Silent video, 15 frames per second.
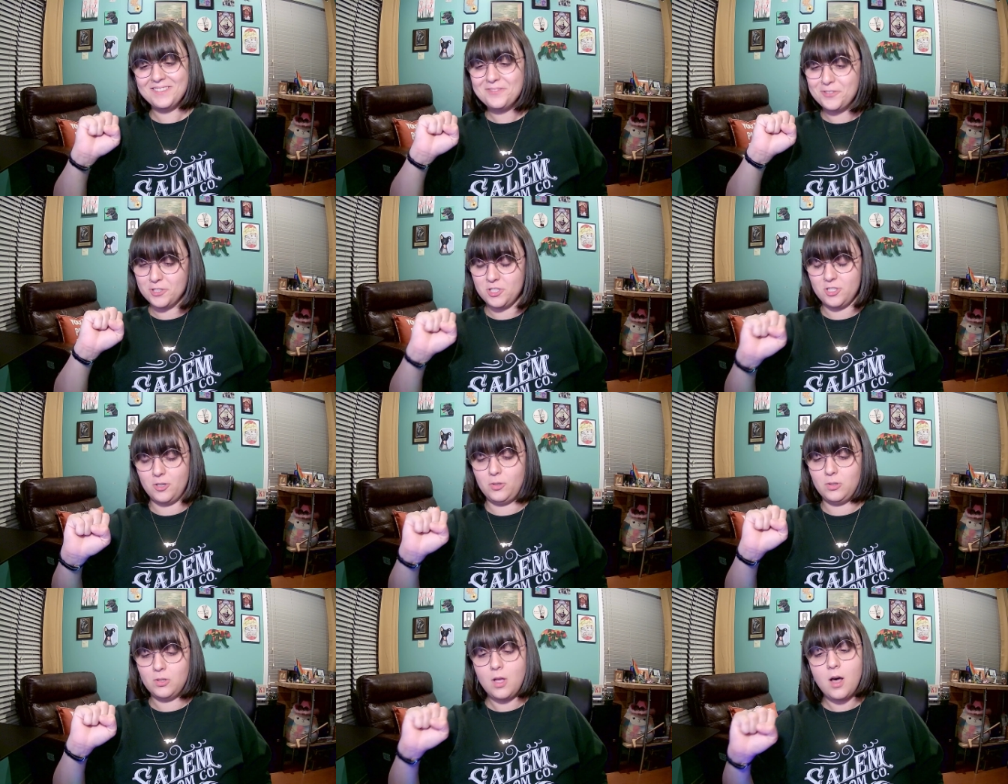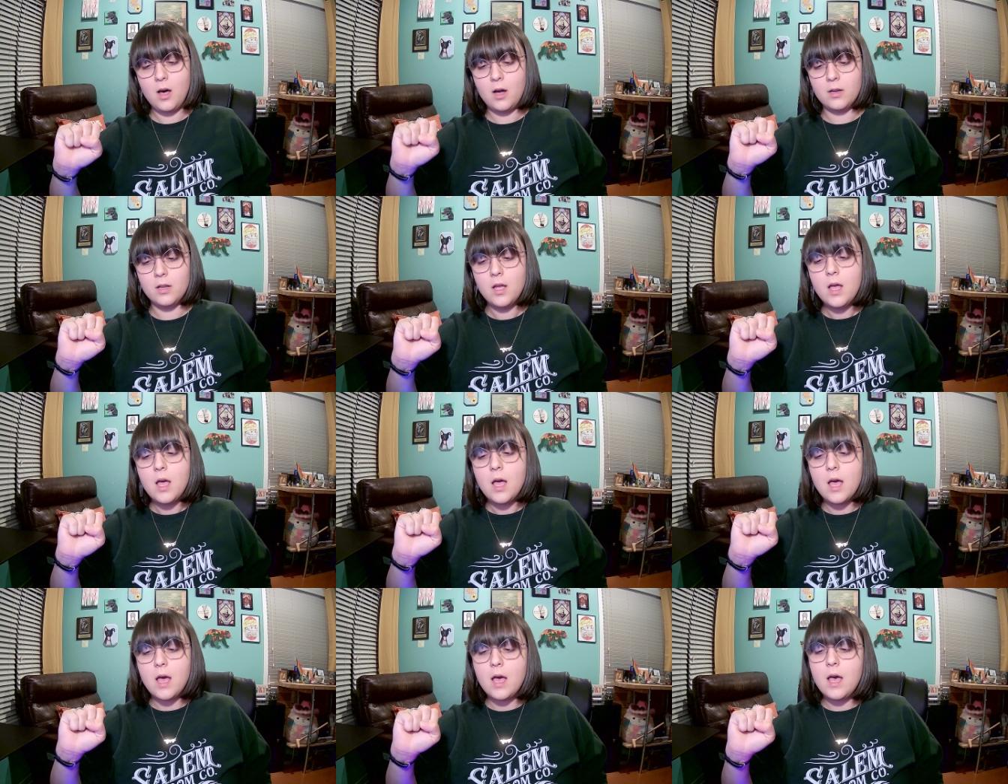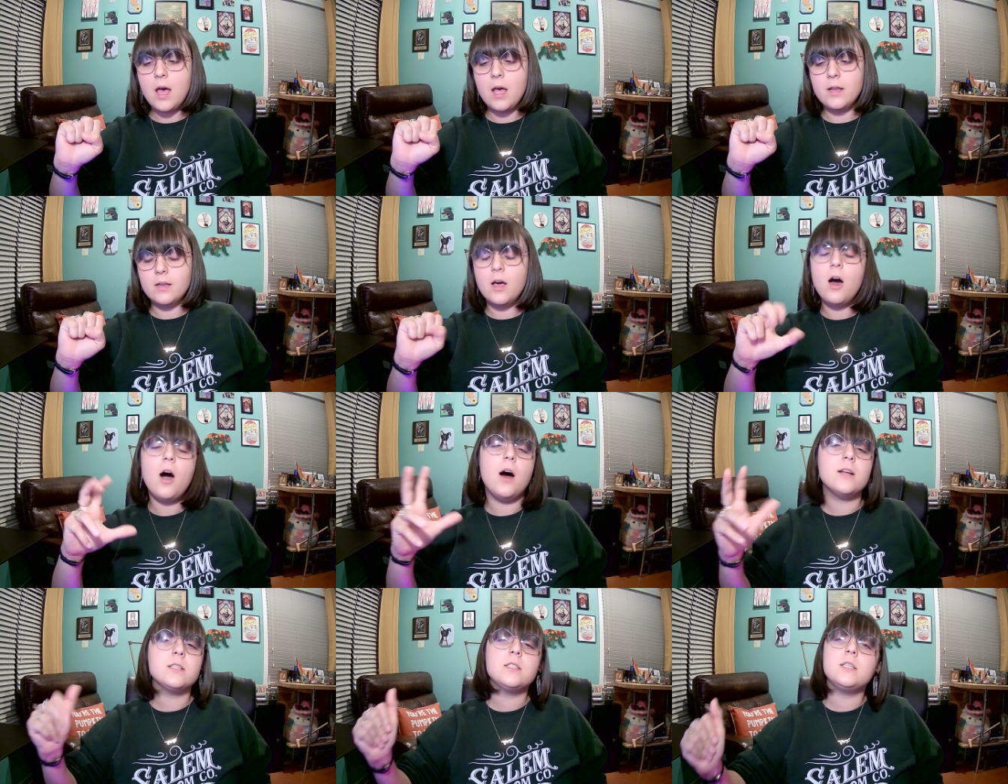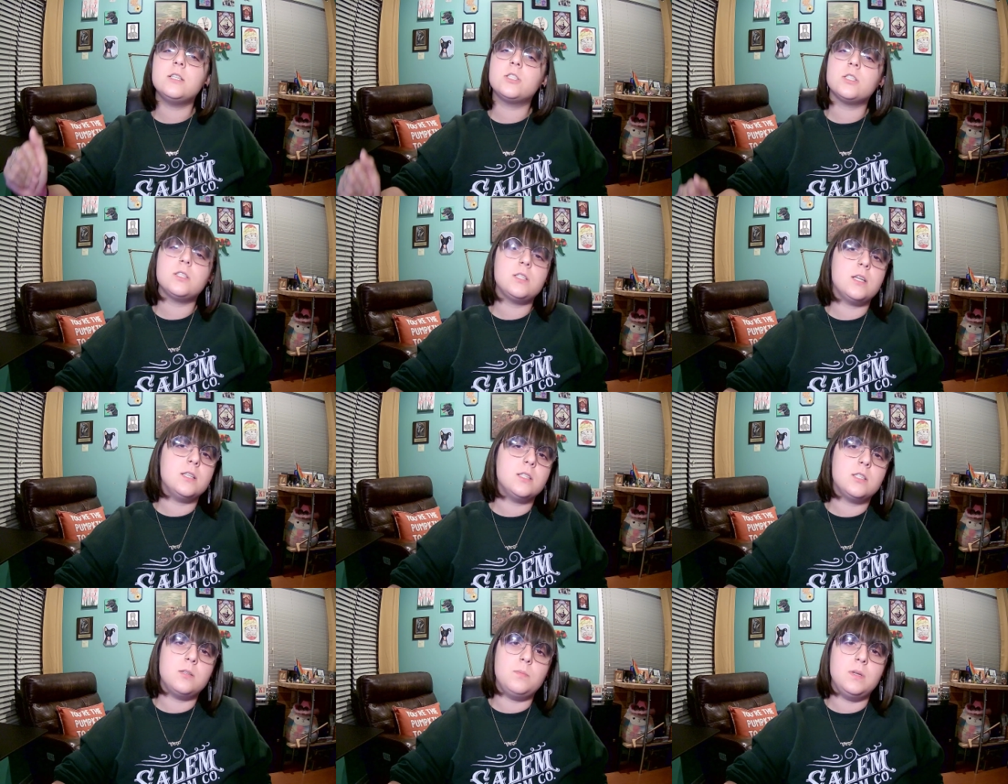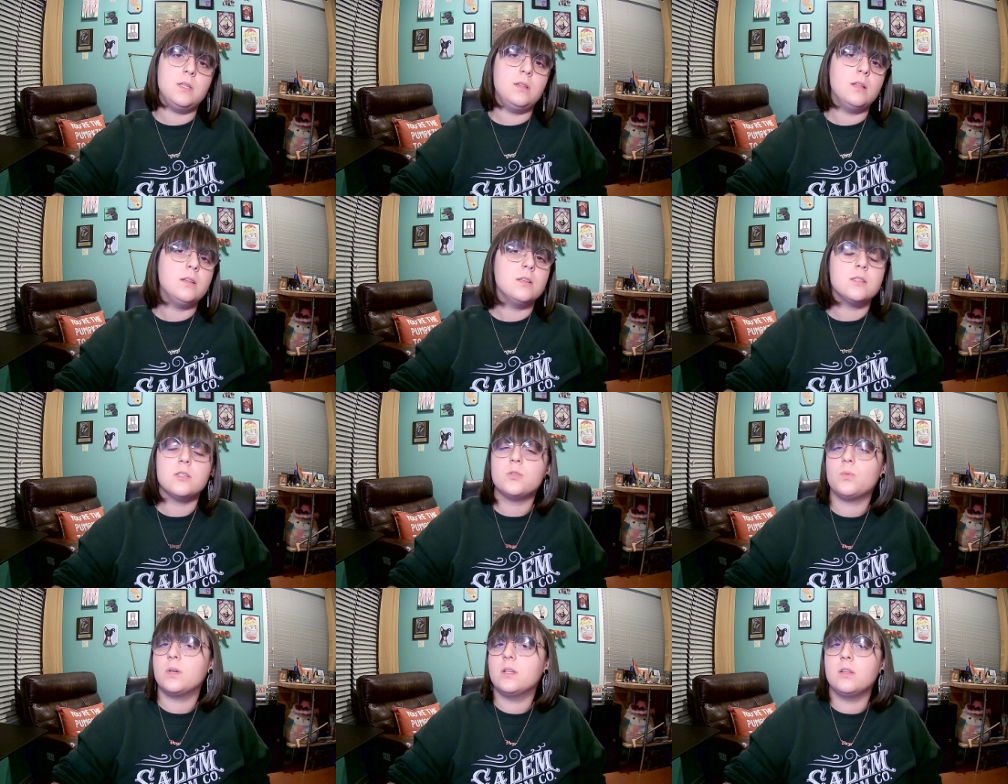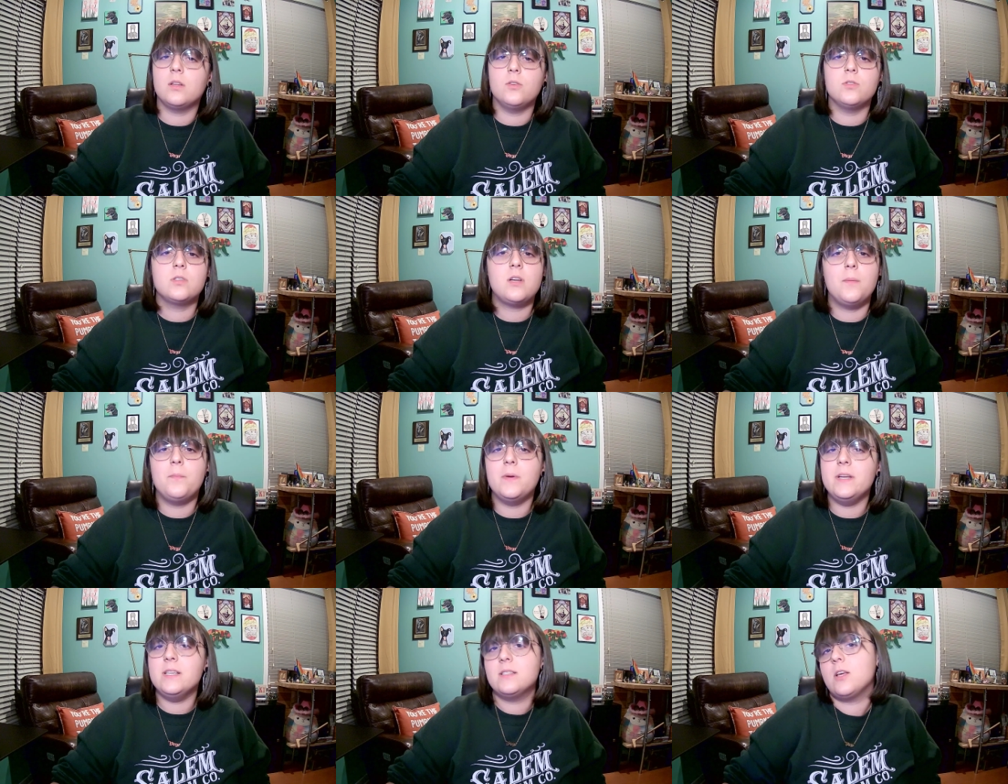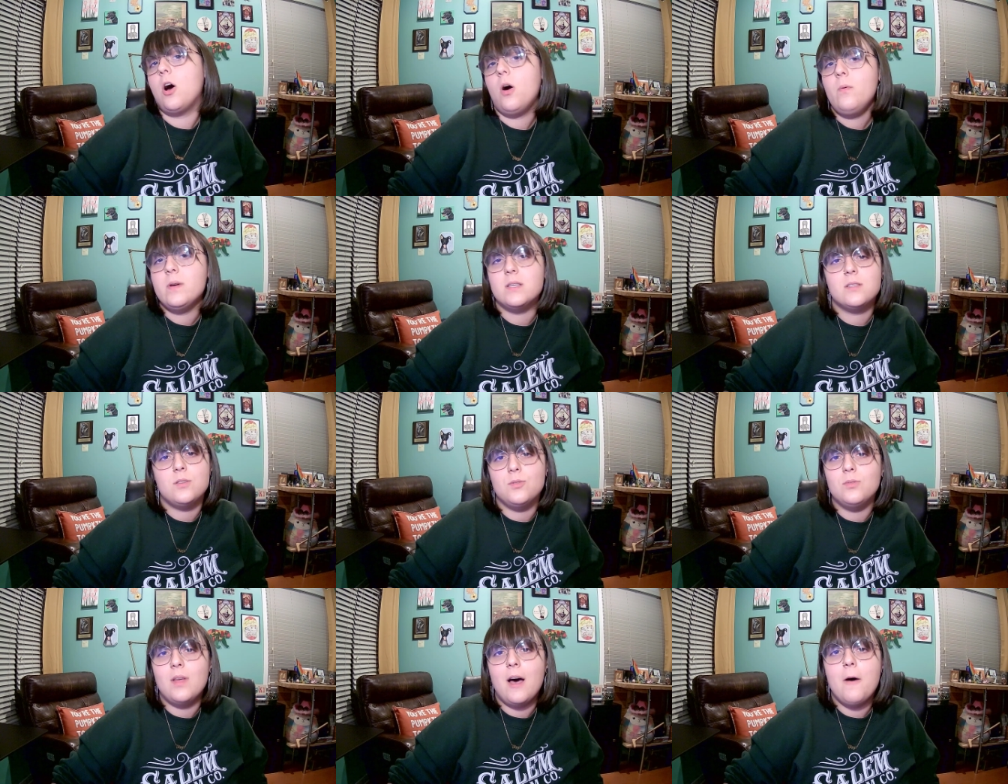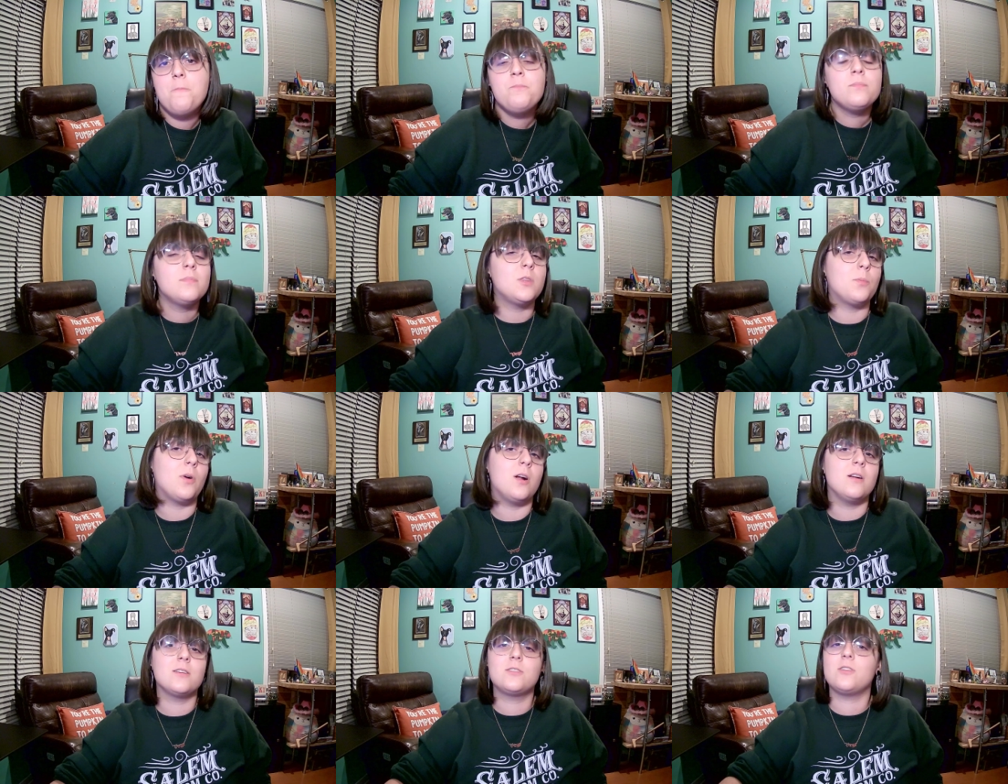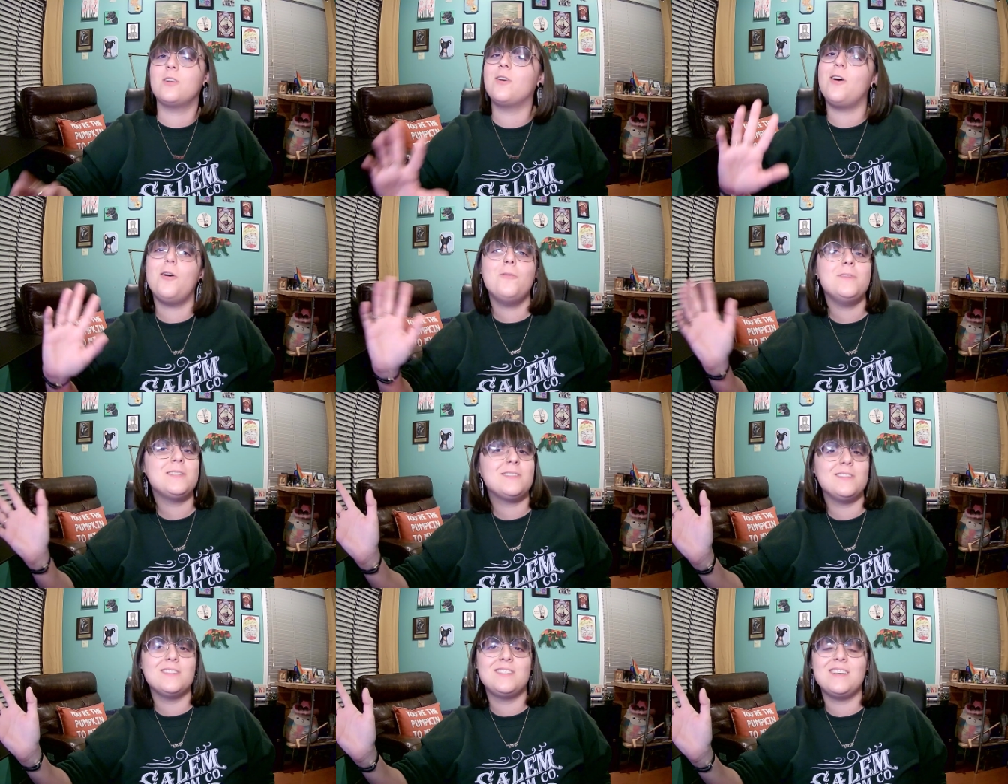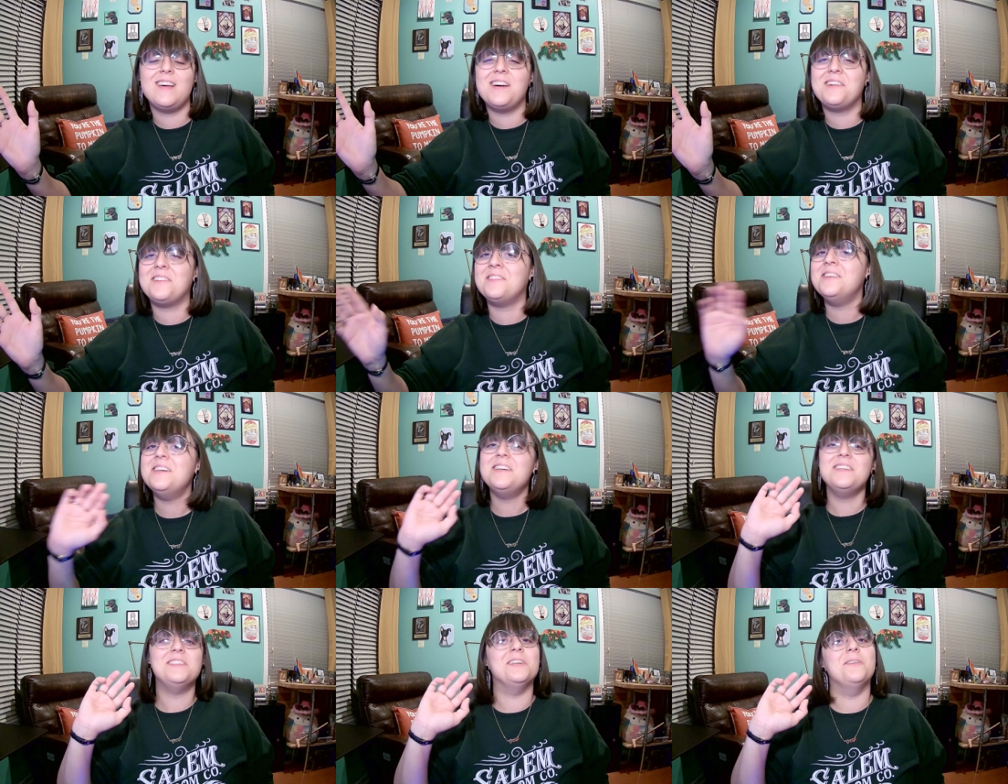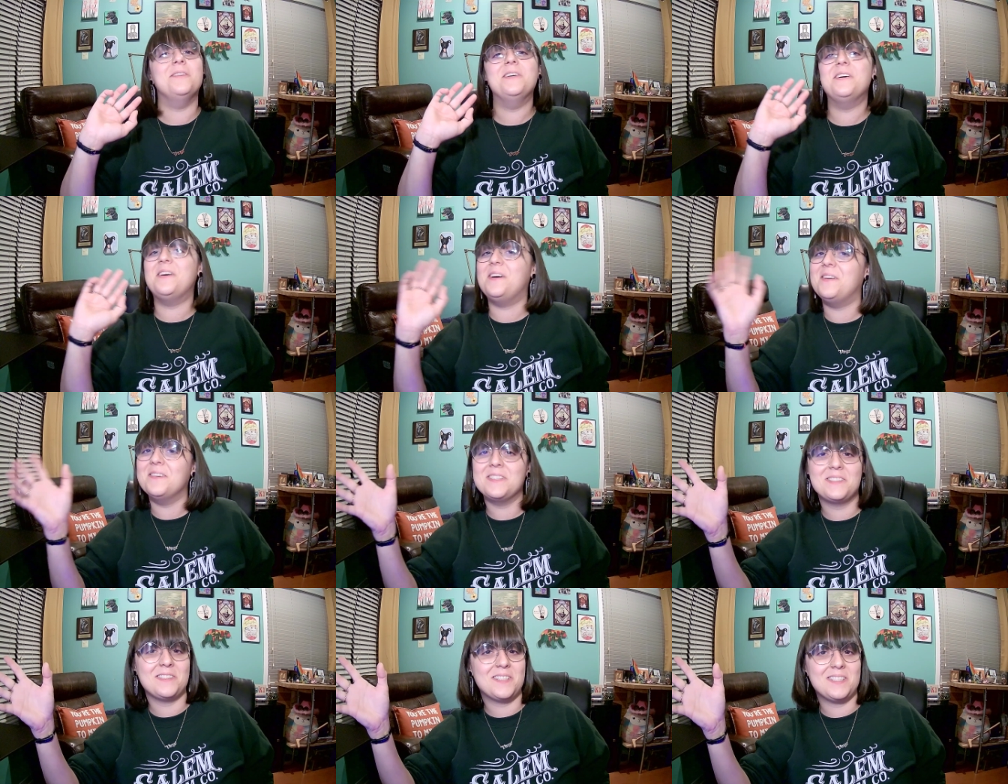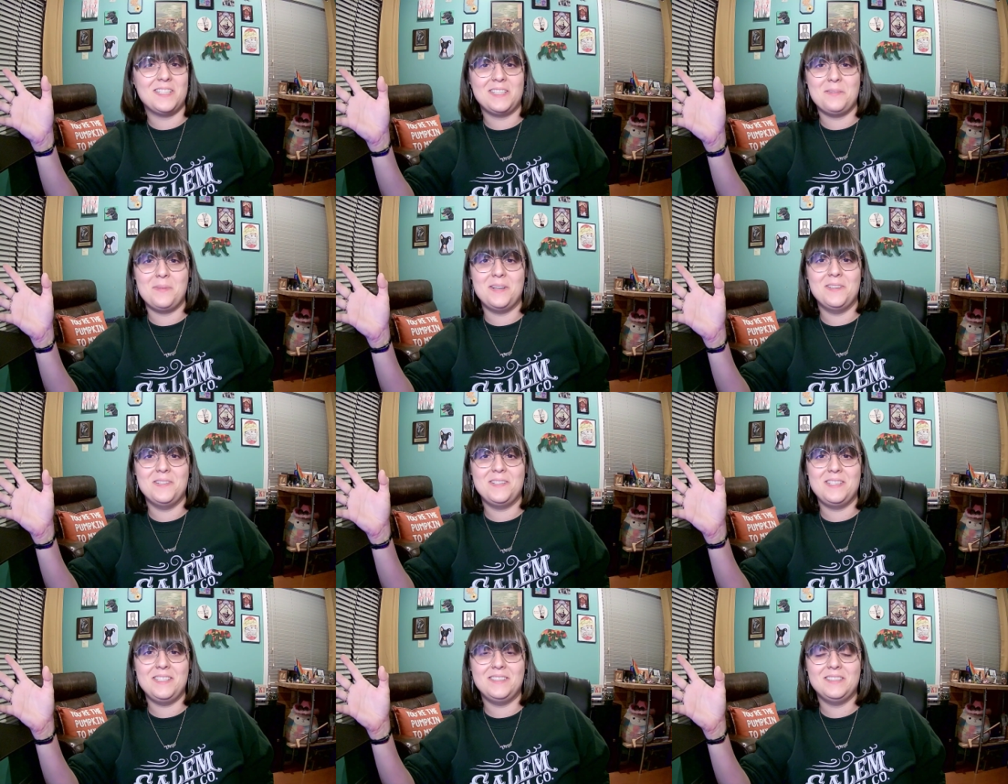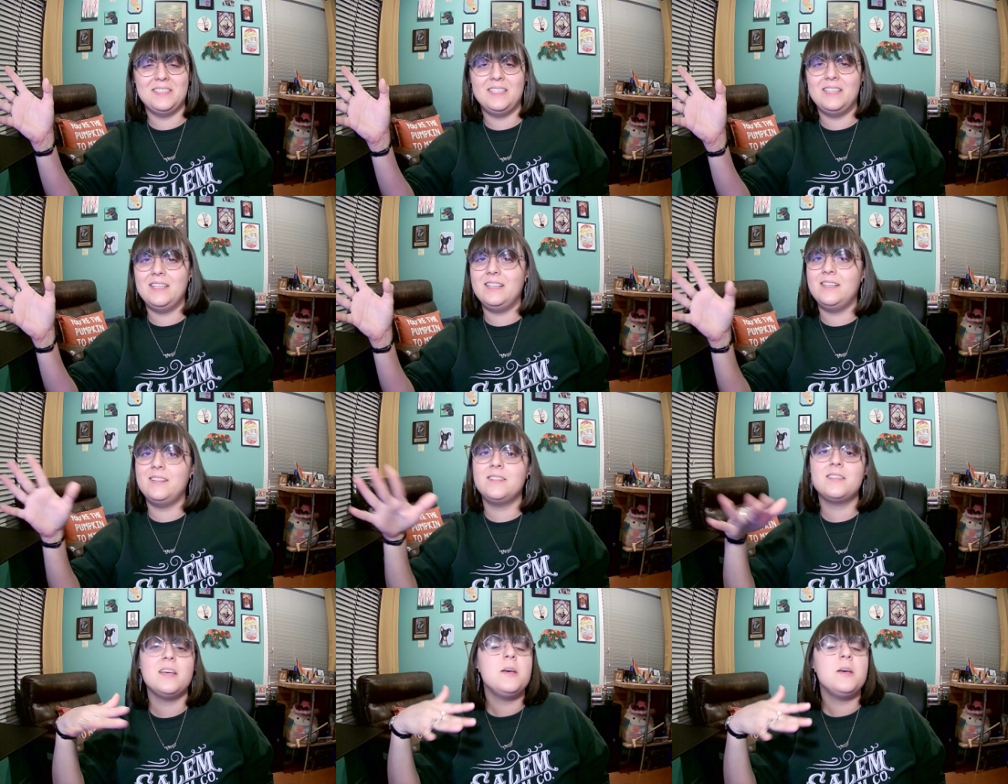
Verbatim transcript: for so long, and honestly, it just tends to be that this is one of those companies that always do that. The products are always on sale, so it always looks like a better deal than it is.